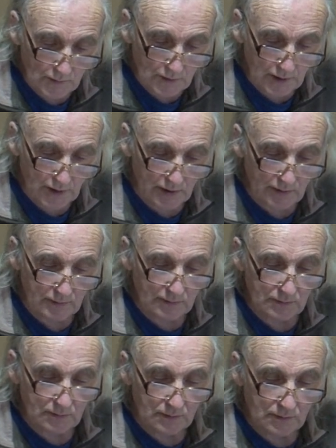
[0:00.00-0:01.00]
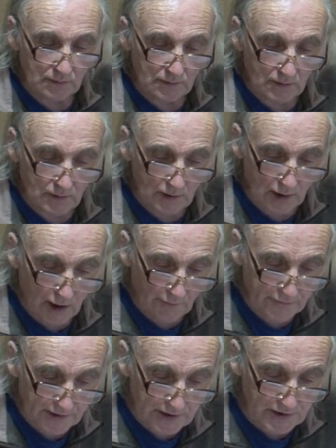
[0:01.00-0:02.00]
tere,
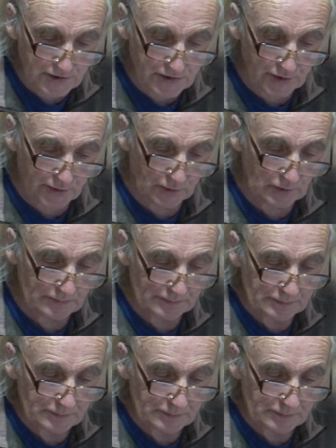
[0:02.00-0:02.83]
of these two,